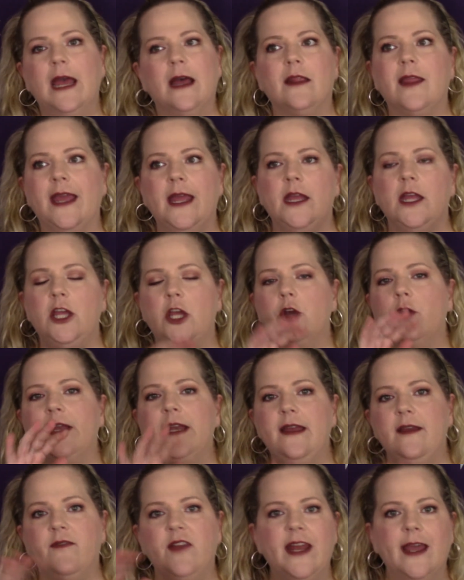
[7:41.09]
like, you
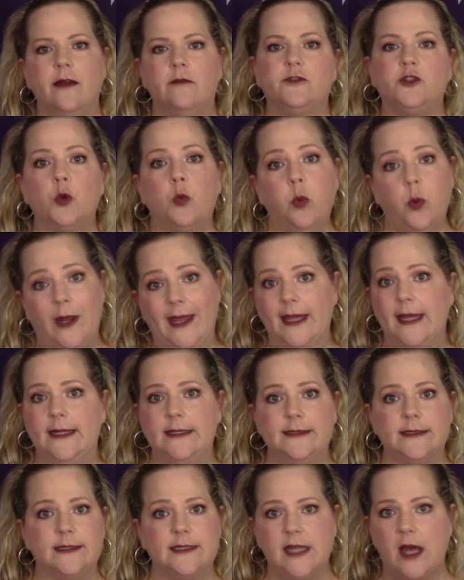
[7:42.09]
can even have
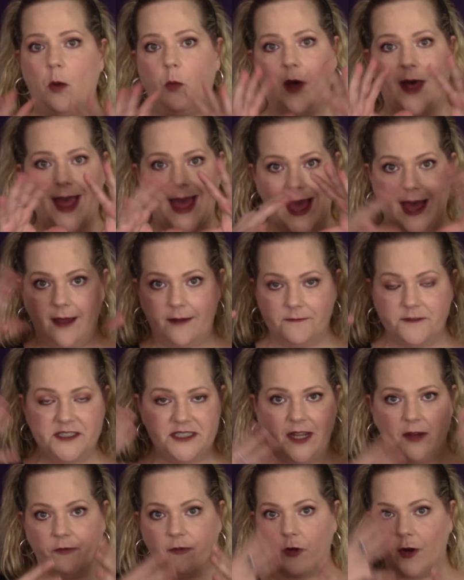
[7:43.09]
twins that will have
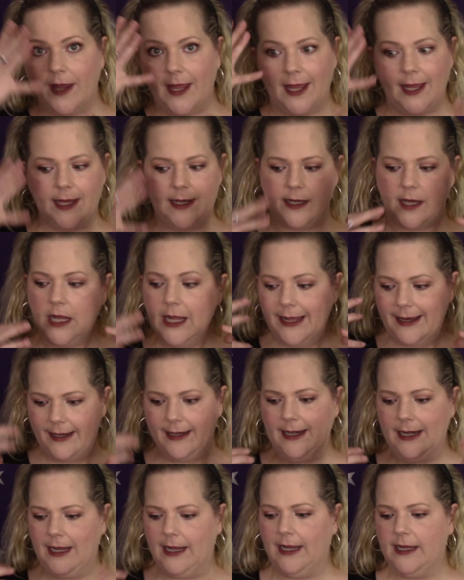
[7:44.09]
different
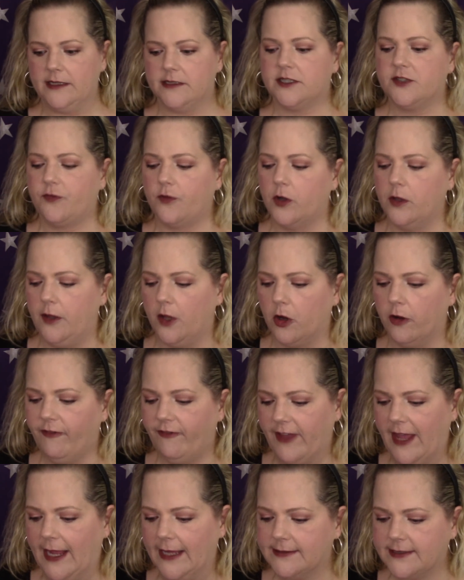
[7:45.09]
needs for their
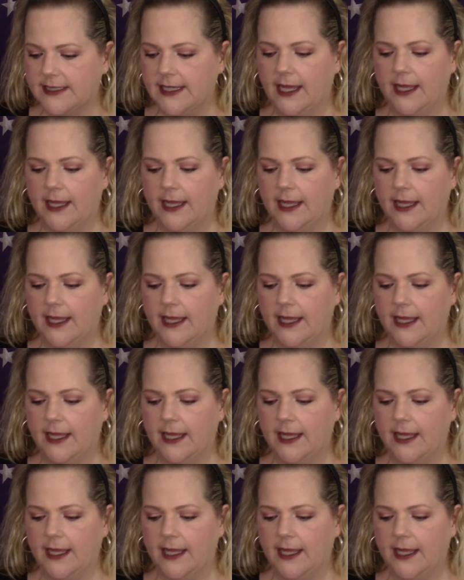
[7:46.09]
face,